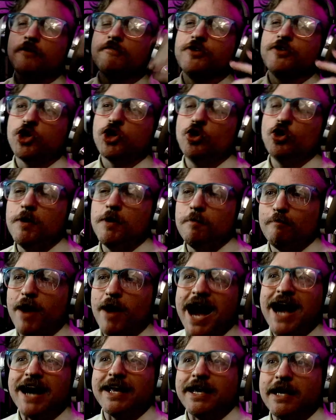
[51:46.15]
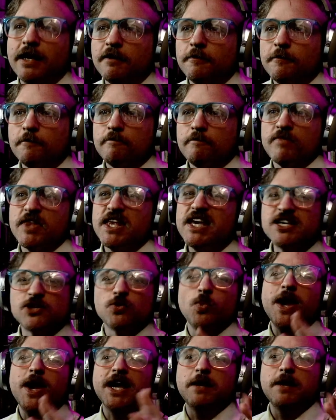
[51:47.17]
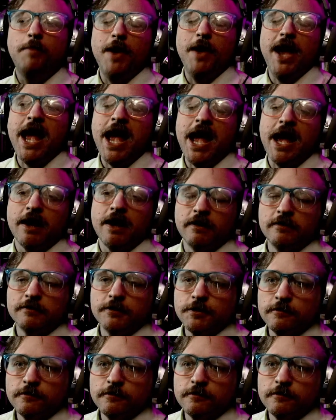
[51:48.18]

of the human body is wicked bad.